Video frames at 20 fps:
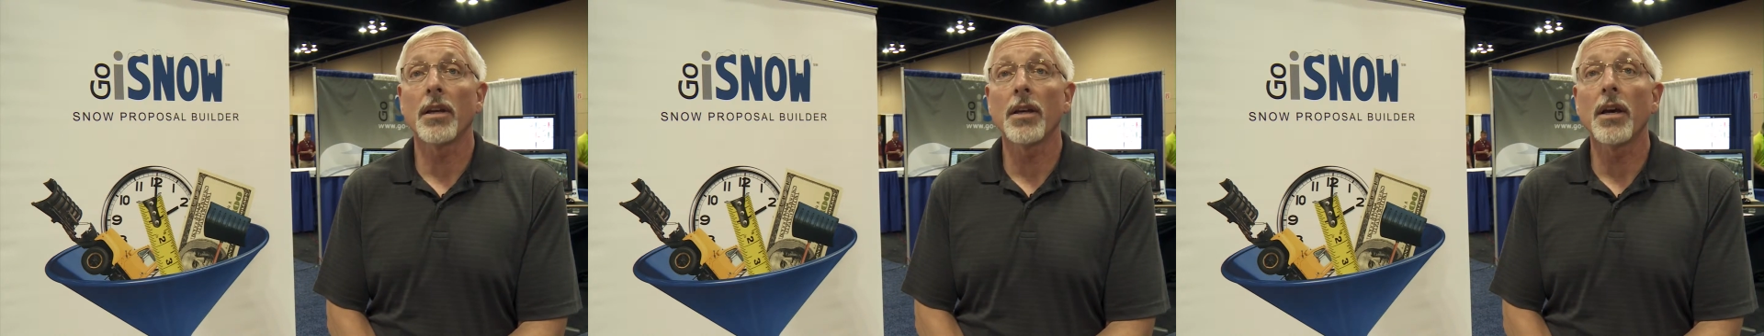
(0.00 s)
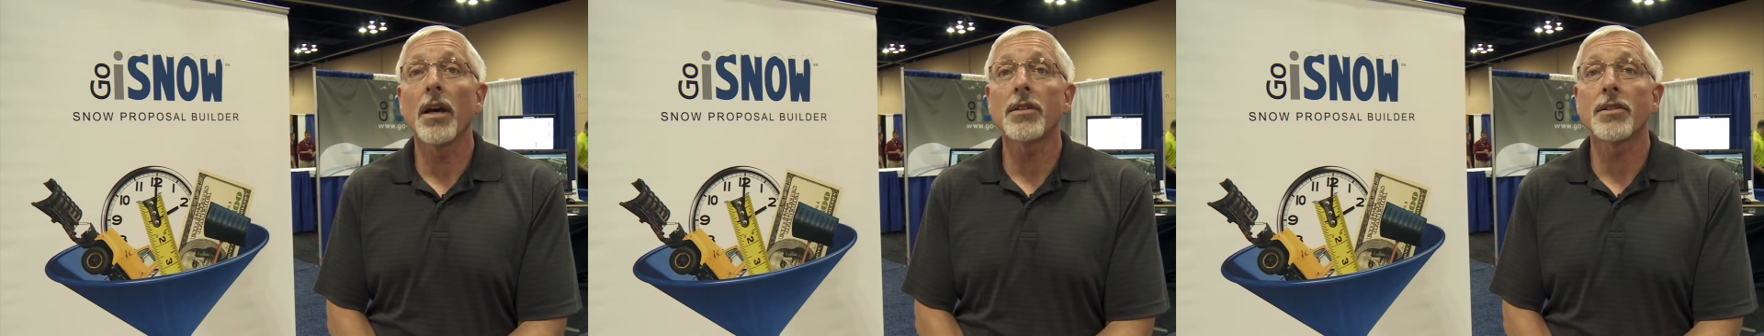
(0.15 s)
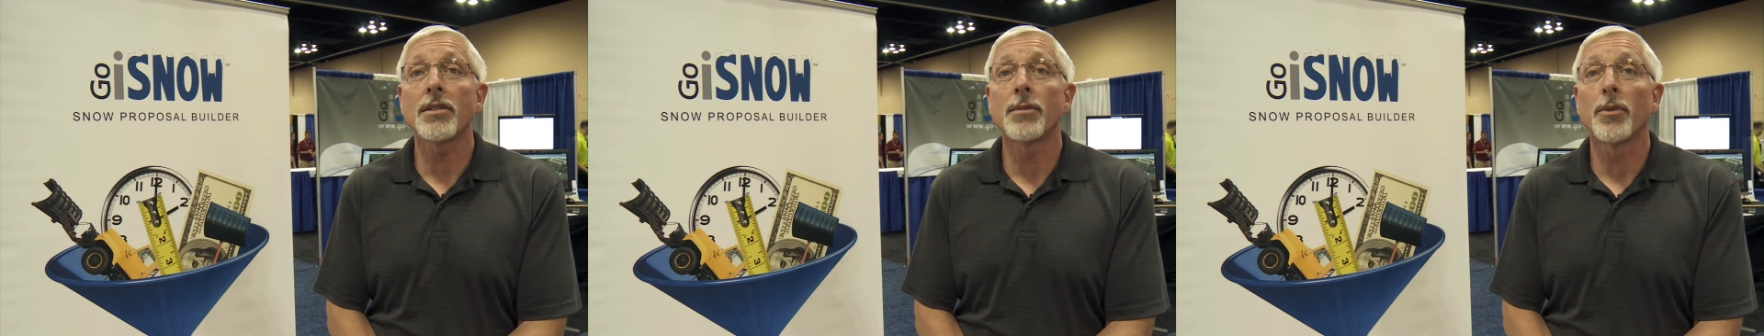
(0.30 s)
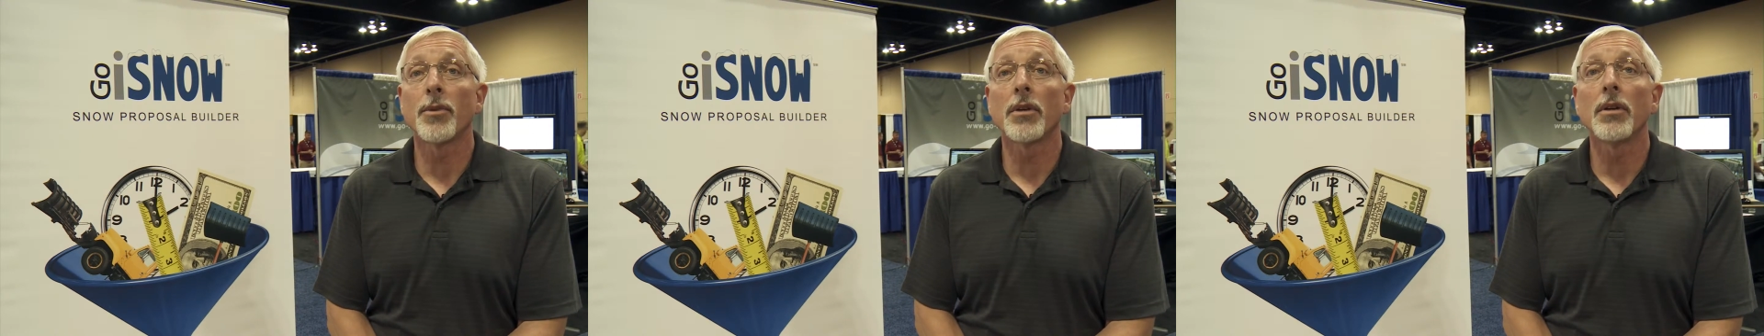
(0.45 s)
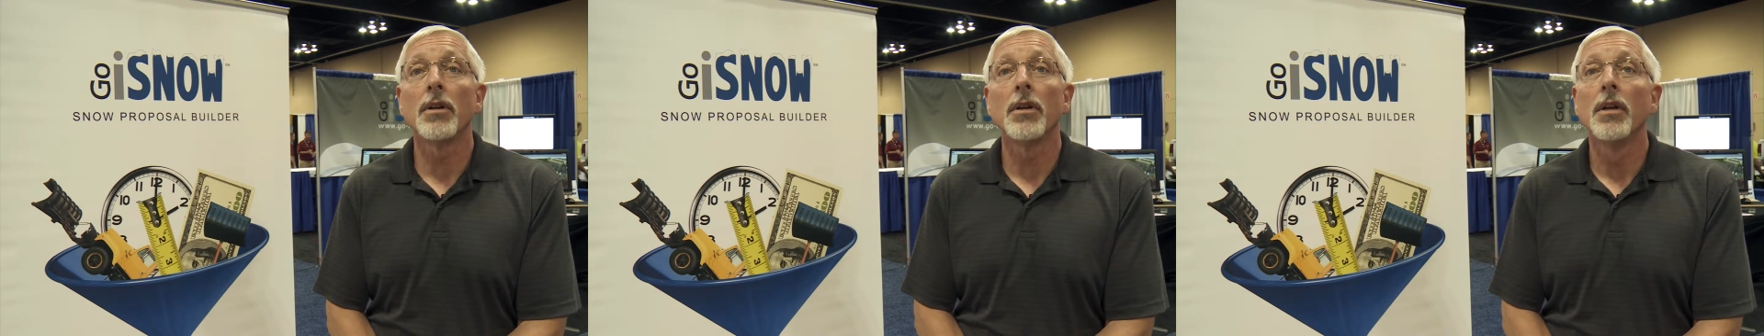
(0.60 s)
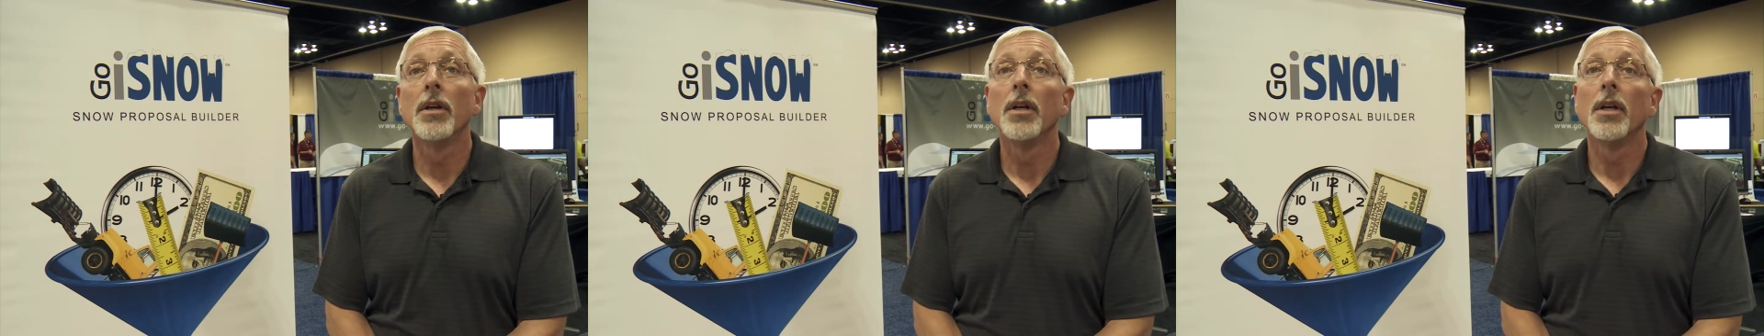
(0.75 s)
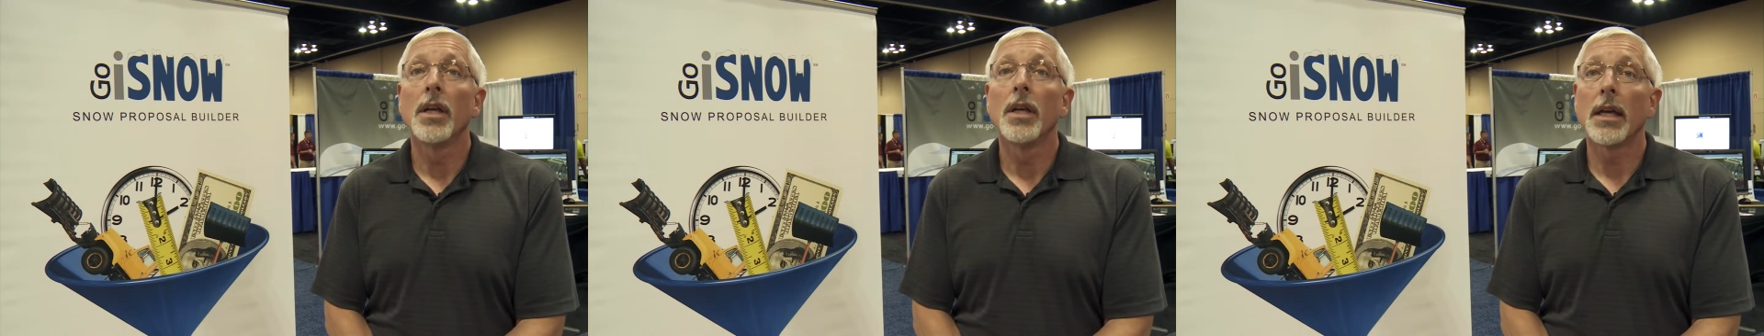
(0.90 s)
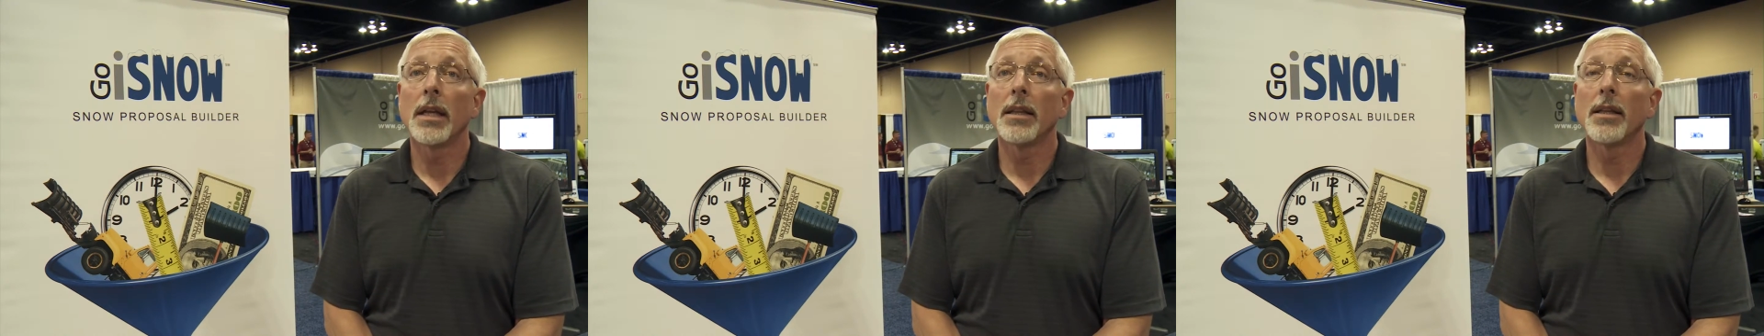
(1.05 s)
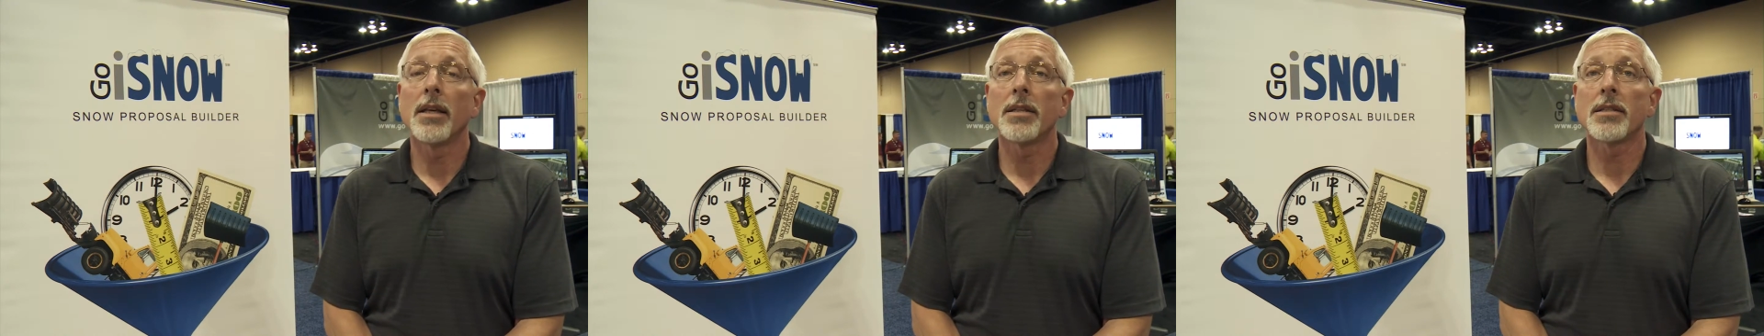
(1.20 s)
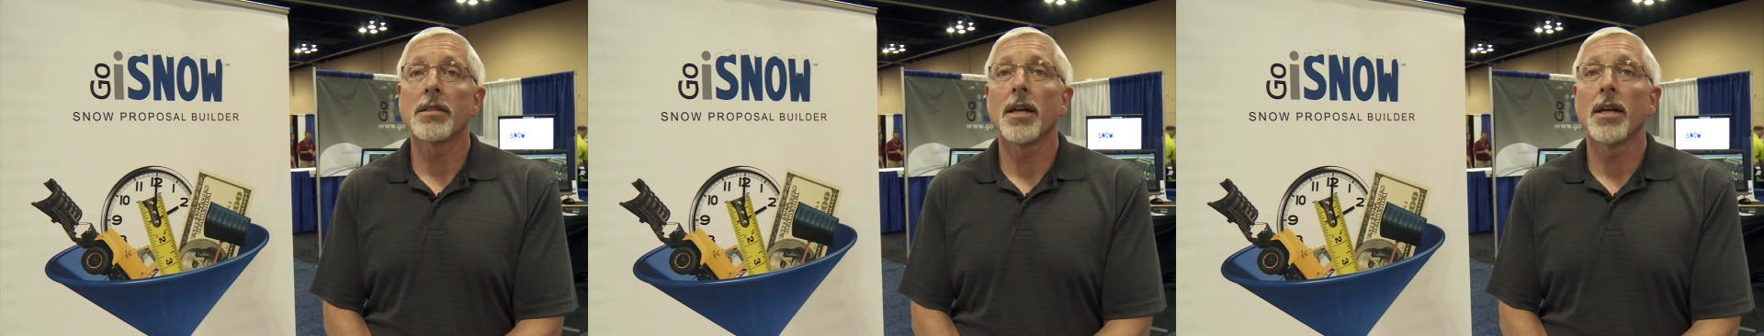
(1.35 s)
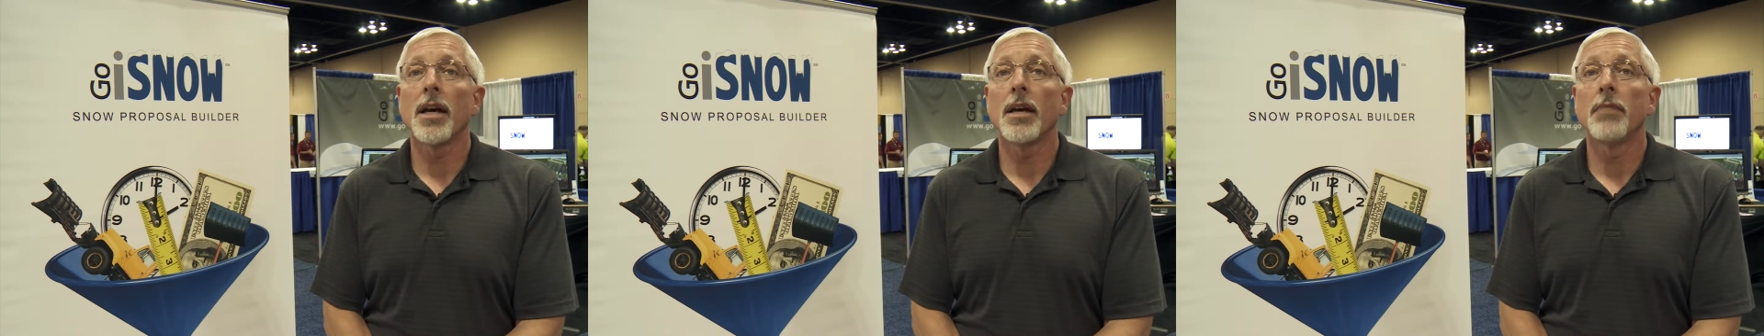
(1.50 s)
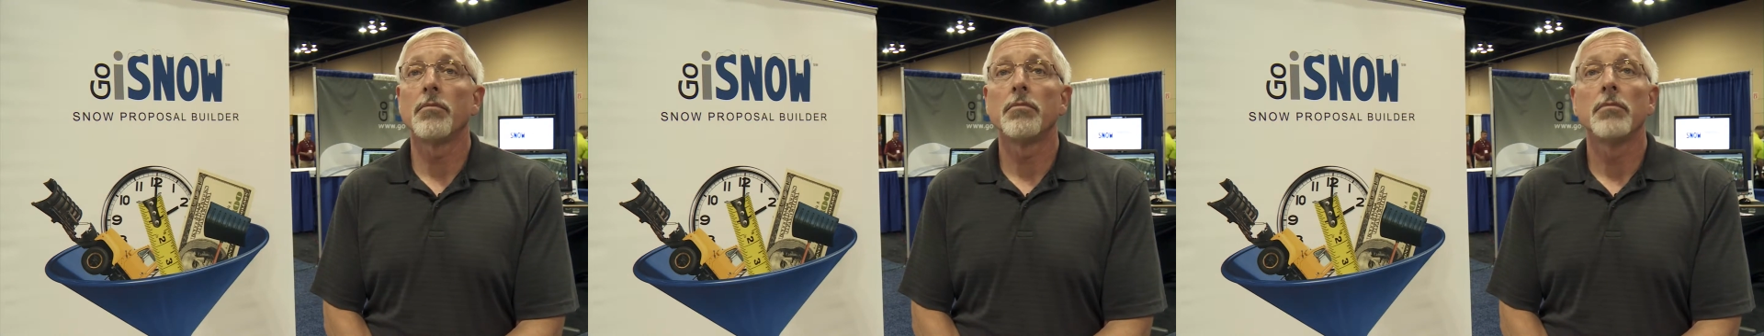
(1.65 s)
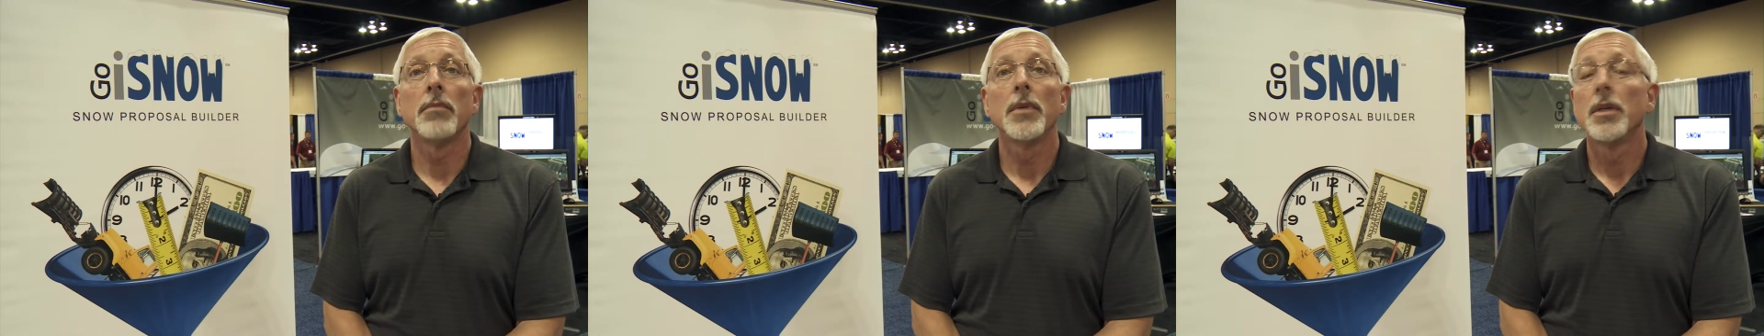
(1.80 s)
customer and less
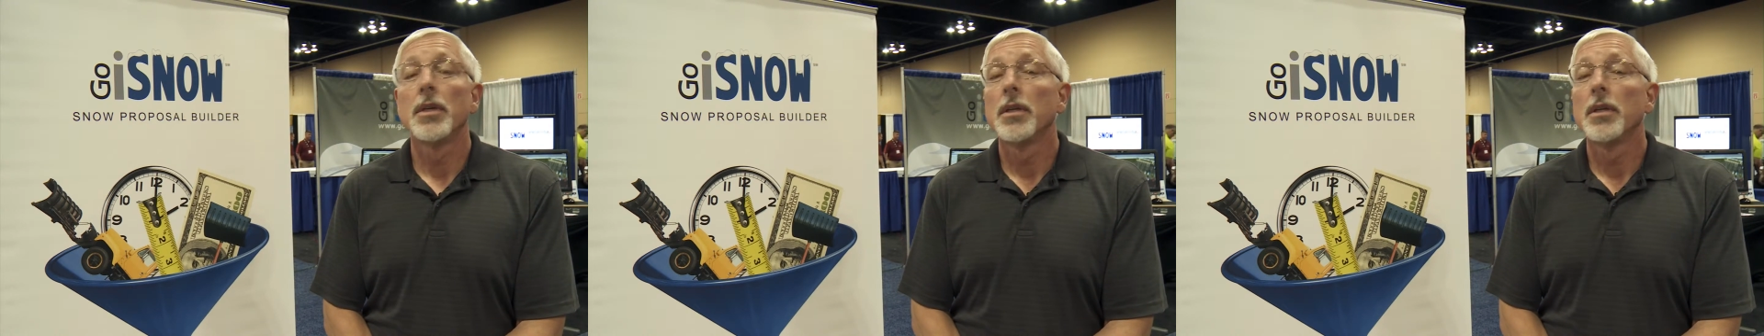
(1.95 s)
time